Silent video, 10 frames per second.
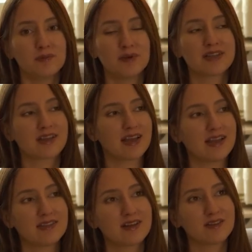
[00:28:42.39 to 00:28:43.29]
But
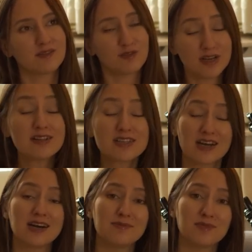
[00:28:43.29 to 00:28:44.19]
in real
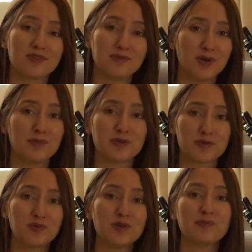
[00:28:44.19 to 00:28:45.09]
time, the
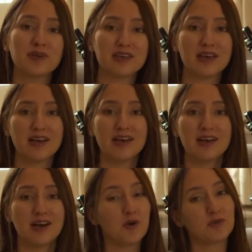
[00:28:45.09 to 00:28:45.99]
moment will be
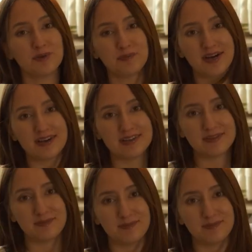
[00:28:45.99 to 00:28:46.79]
only mine.